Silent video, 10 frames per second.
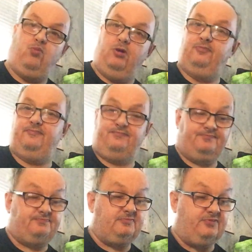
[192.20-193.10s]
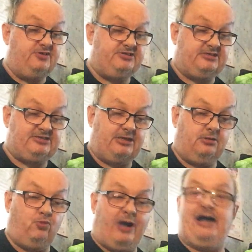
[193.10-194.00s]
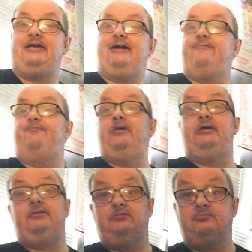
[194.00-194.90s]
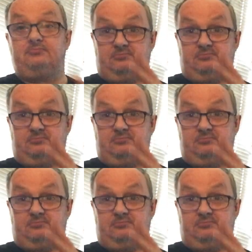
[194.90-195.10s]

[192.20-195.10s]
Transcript: one, there is a channel where I have been,